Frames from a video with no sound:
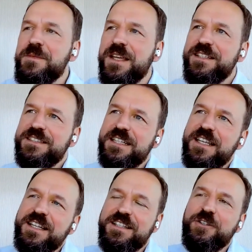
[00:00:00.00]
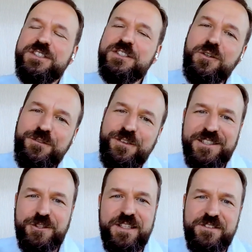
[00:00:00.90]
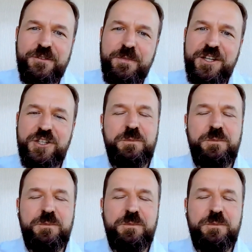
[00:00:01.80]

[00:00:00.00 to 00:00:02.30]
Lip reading: and he said that there is no failed transformation,